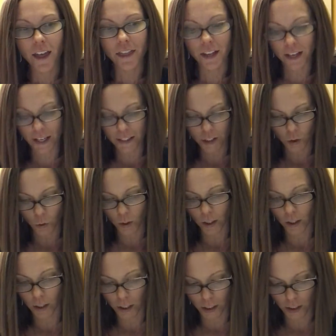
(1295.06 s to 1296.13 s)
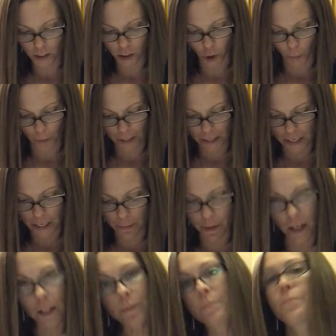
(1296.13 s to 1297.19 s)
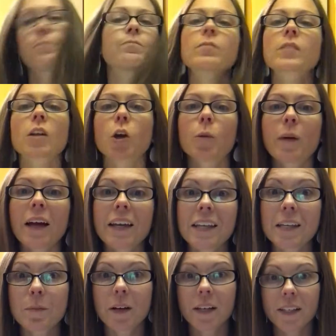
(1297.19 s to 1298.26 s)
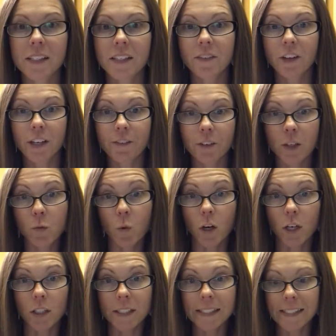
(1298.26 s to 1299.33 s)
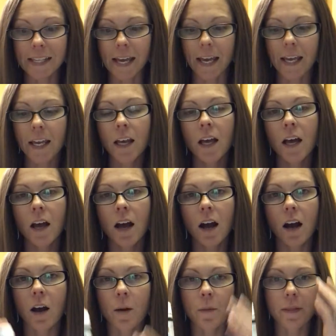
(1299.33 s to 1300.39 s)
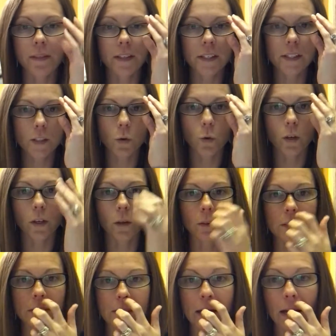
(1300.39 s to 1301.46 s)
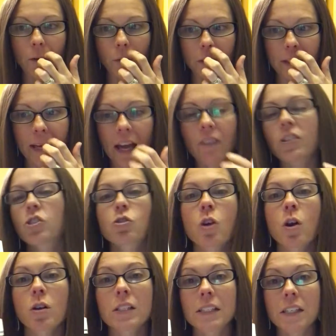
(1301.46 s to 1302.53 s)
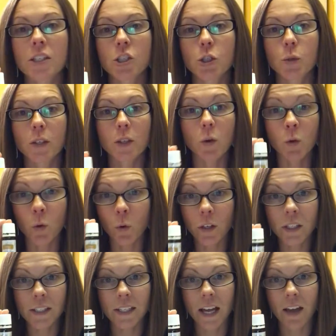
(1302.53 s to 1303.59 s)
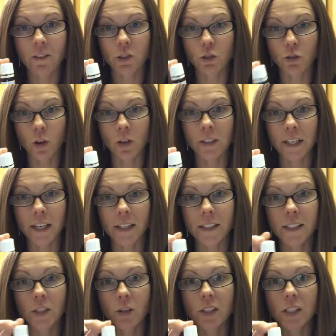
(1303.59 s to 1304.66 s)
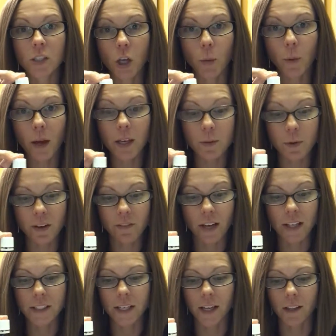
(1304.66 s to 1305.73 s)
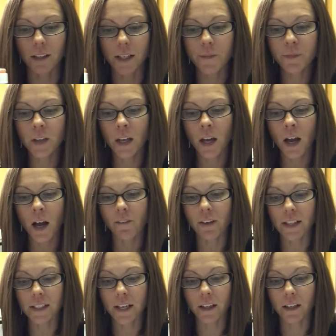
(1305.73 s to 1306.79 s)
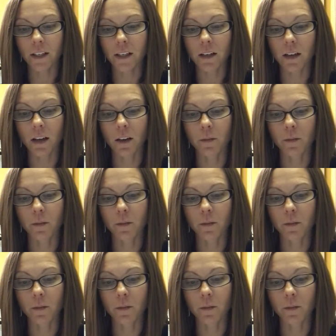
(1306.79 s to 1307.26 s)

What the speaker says: The next oil is Copaiba. Copaiba is a very fun word to say. This oil does not really have a strong scent to it, nor does it have a strong taste. So this is Copaiba Vitality. Vitality,